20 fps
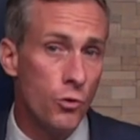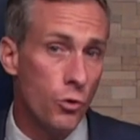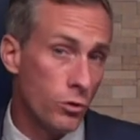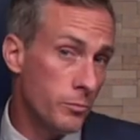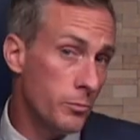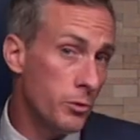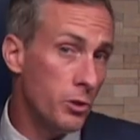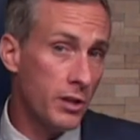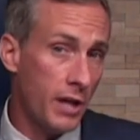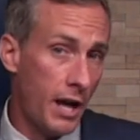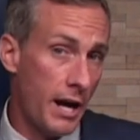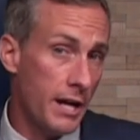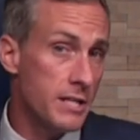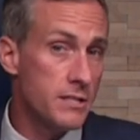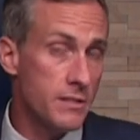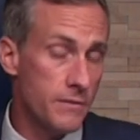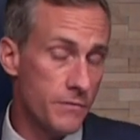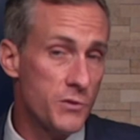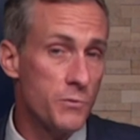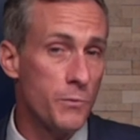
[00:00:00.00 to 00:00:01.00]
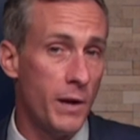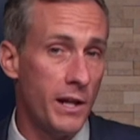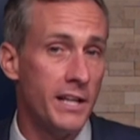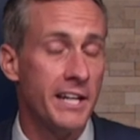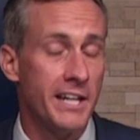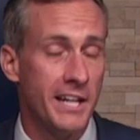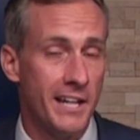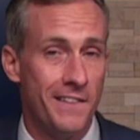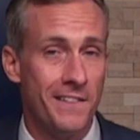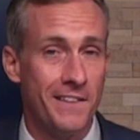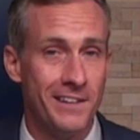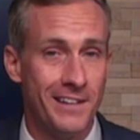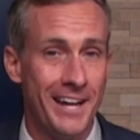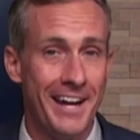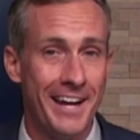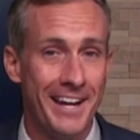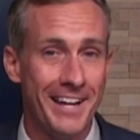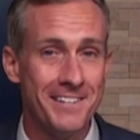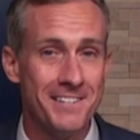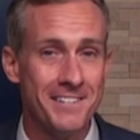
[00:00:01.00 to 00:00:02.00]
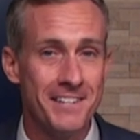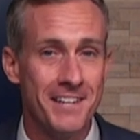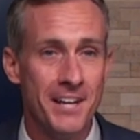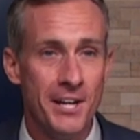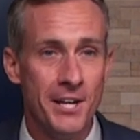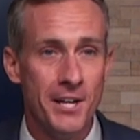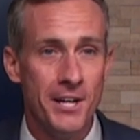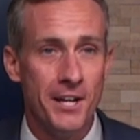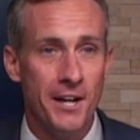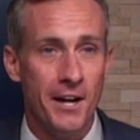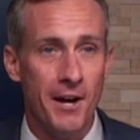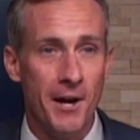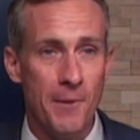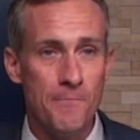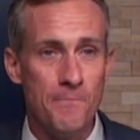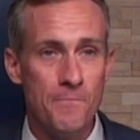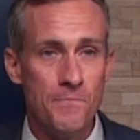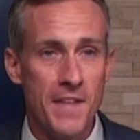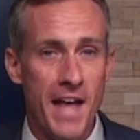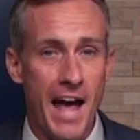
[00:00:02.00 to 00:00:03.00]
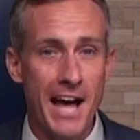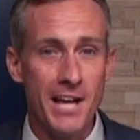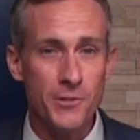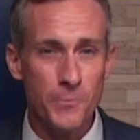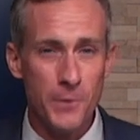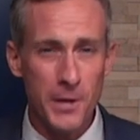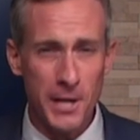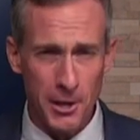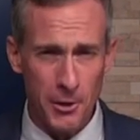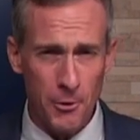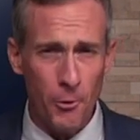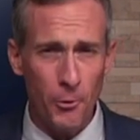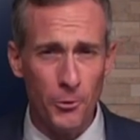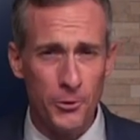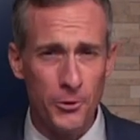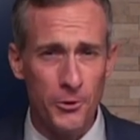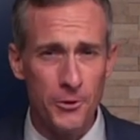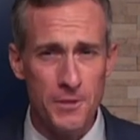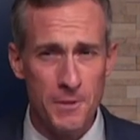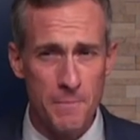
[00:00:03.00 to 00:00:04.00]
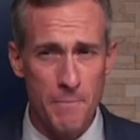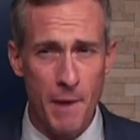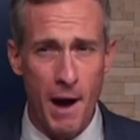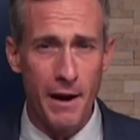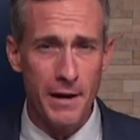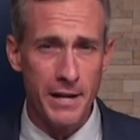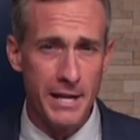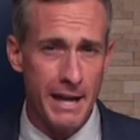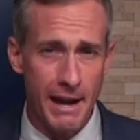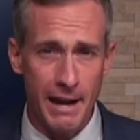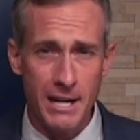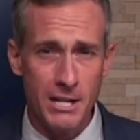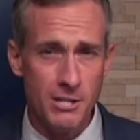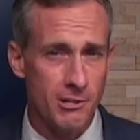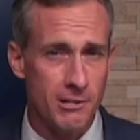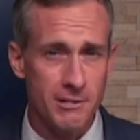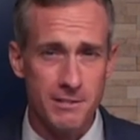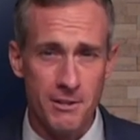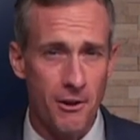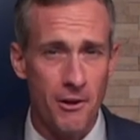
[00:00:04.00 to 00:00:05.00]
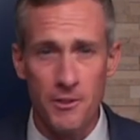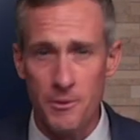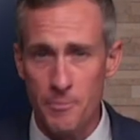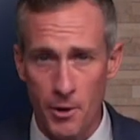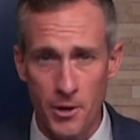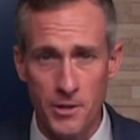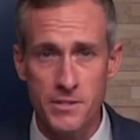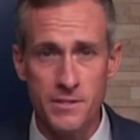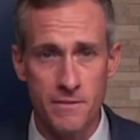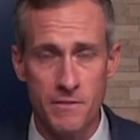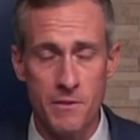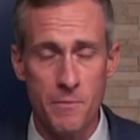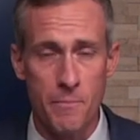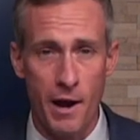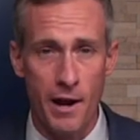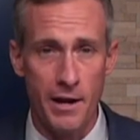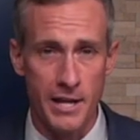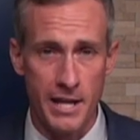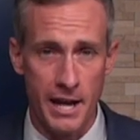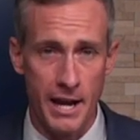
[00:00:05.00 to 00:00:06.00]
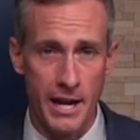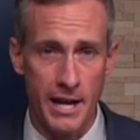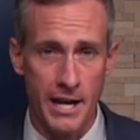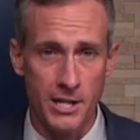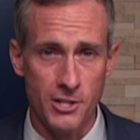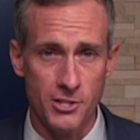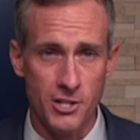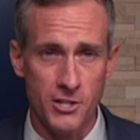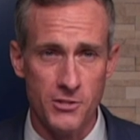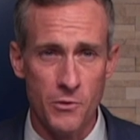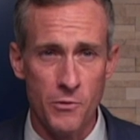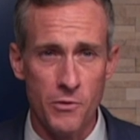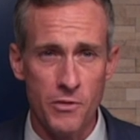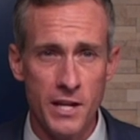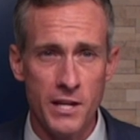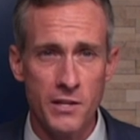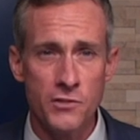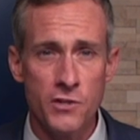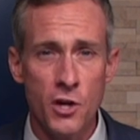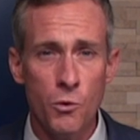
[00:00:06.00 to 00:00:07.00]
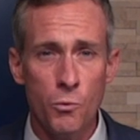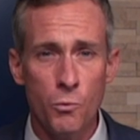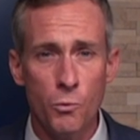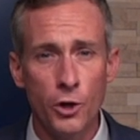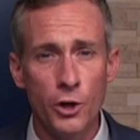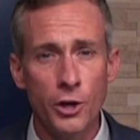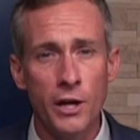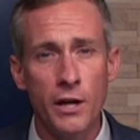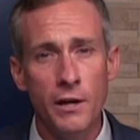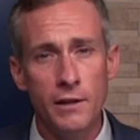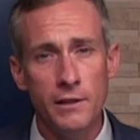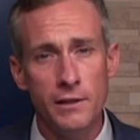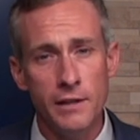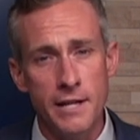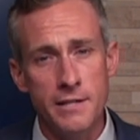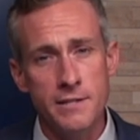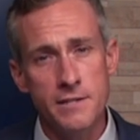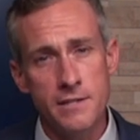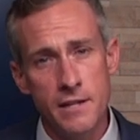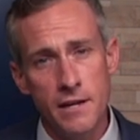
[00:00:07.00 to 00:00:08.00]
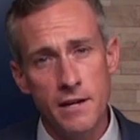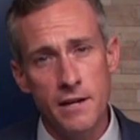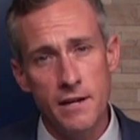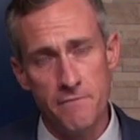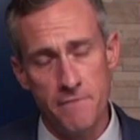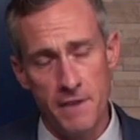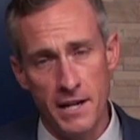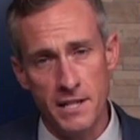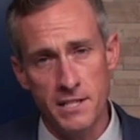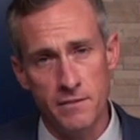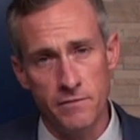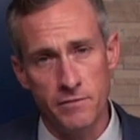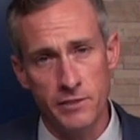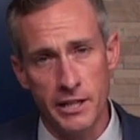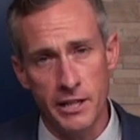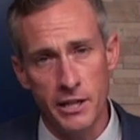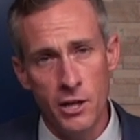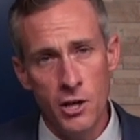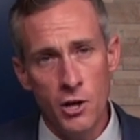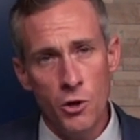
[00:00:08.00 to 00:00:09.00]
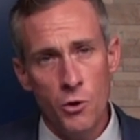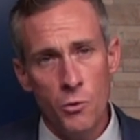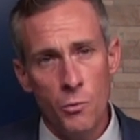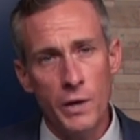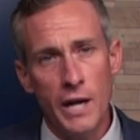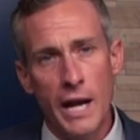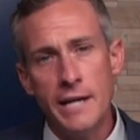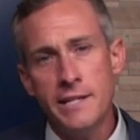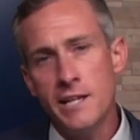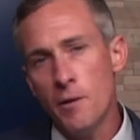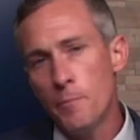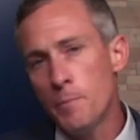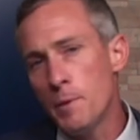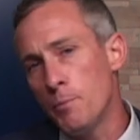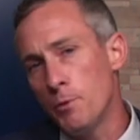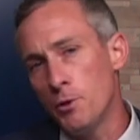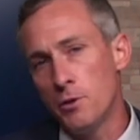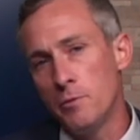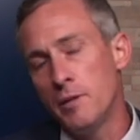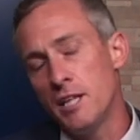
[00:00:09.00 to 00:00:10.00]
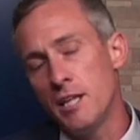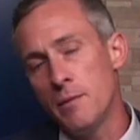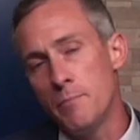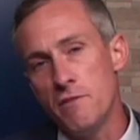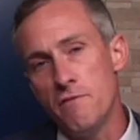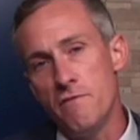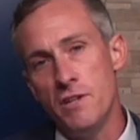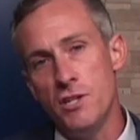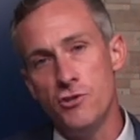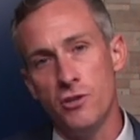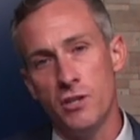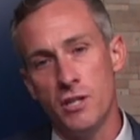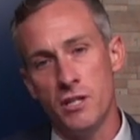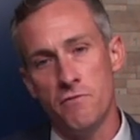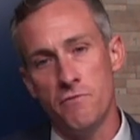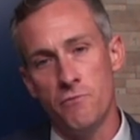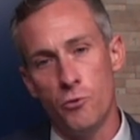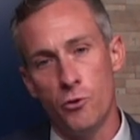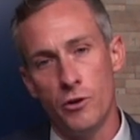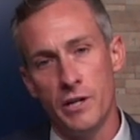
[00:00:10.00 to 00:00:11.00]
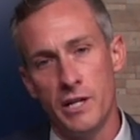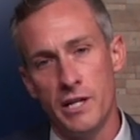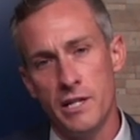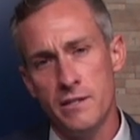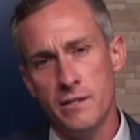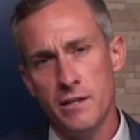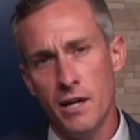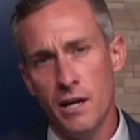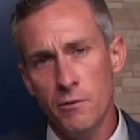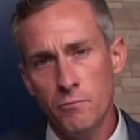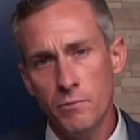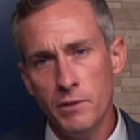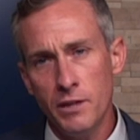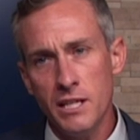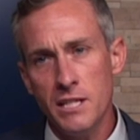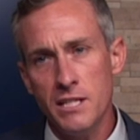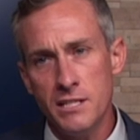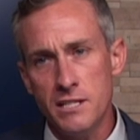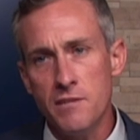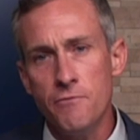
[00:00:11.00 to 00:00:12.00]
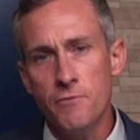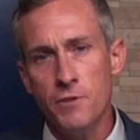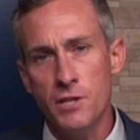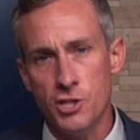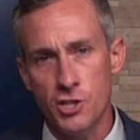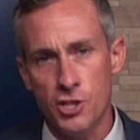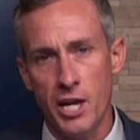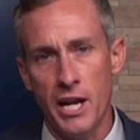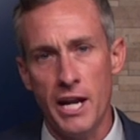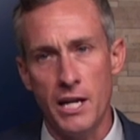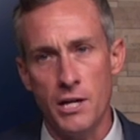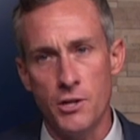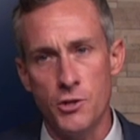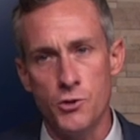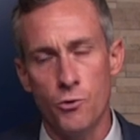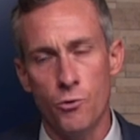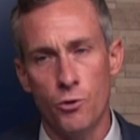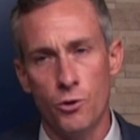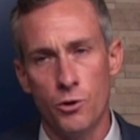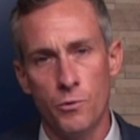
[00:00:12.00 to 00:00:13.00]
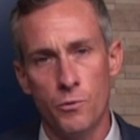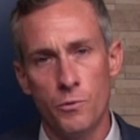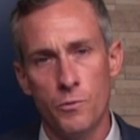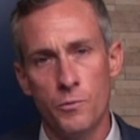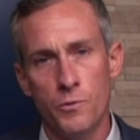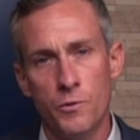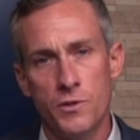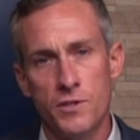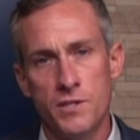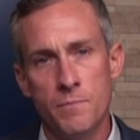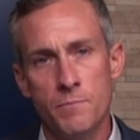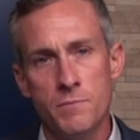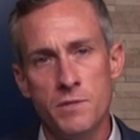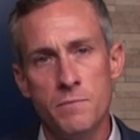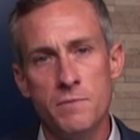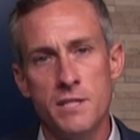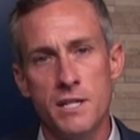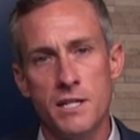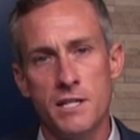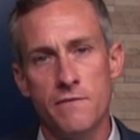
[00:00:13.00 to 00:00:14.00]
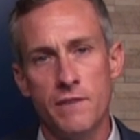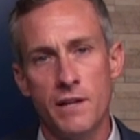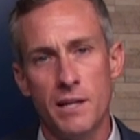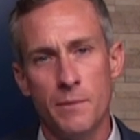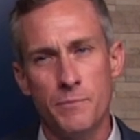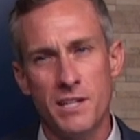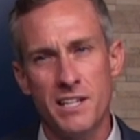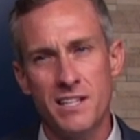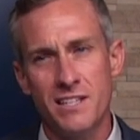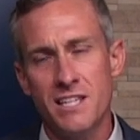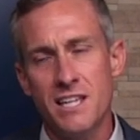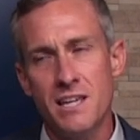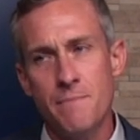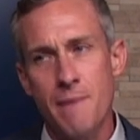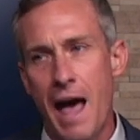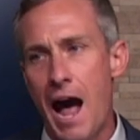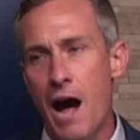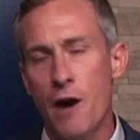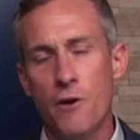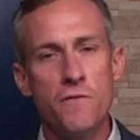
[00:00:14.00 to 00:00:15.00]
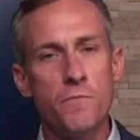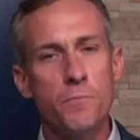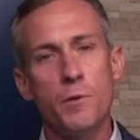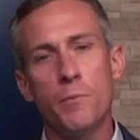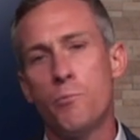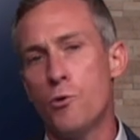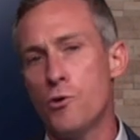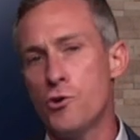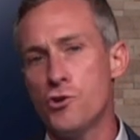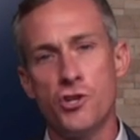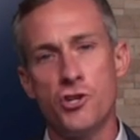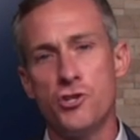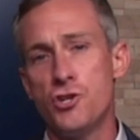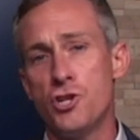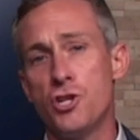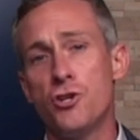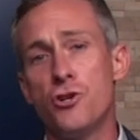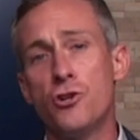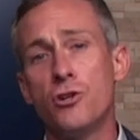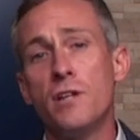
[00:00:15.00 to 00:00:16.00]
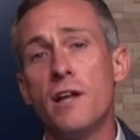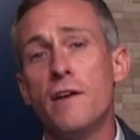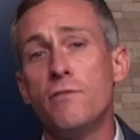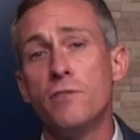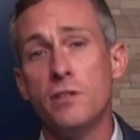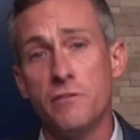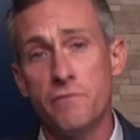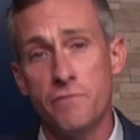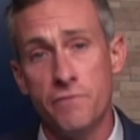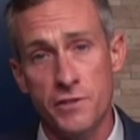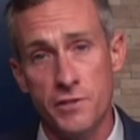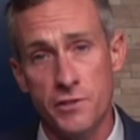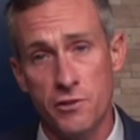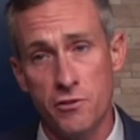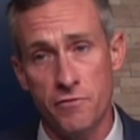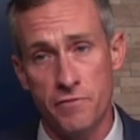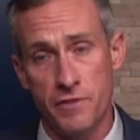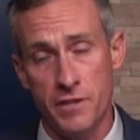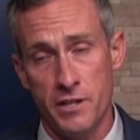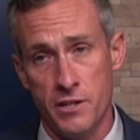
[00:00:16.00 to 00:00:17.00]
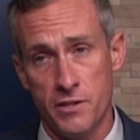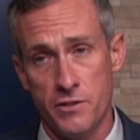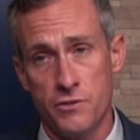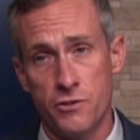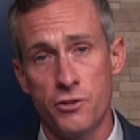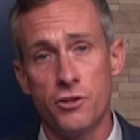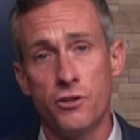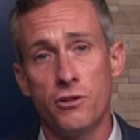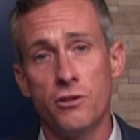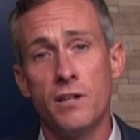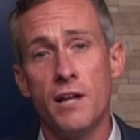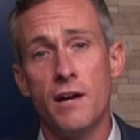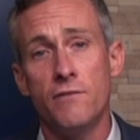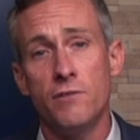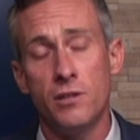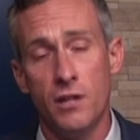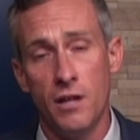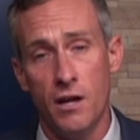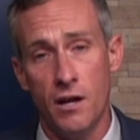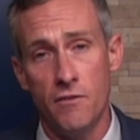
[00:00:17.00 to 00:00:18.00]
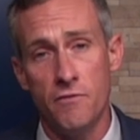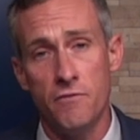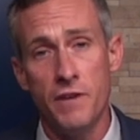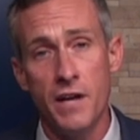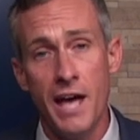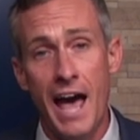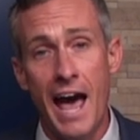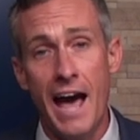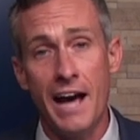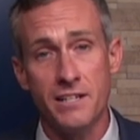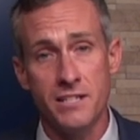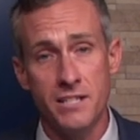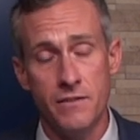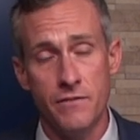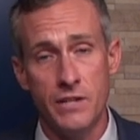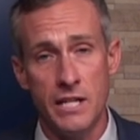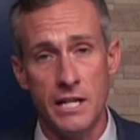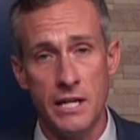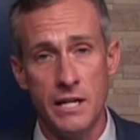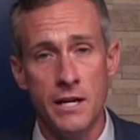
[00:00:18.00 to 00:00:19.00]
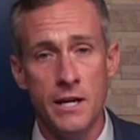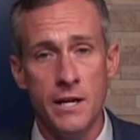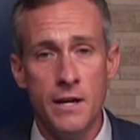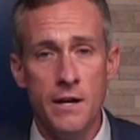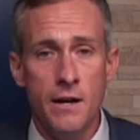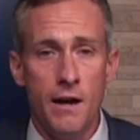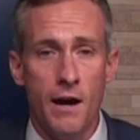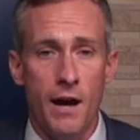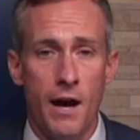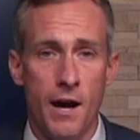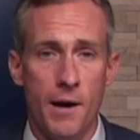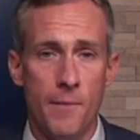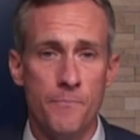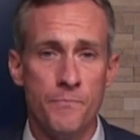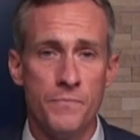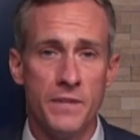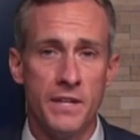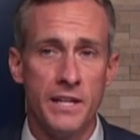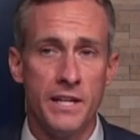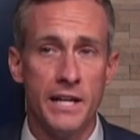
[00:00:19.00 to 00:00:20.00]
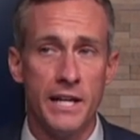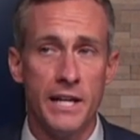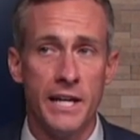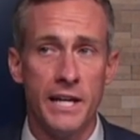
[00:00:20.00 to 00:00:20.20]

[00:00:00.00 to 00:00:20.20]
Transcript: normal kinds of swelling in the legs. Um, as we get older, the body ages and all the parts of the body age, and so things work less effectively. What I tell people to really be vigilant for is a really different change or symptoms that develop that seem out of proportion to your level of physical fitness or your level of activity. Um,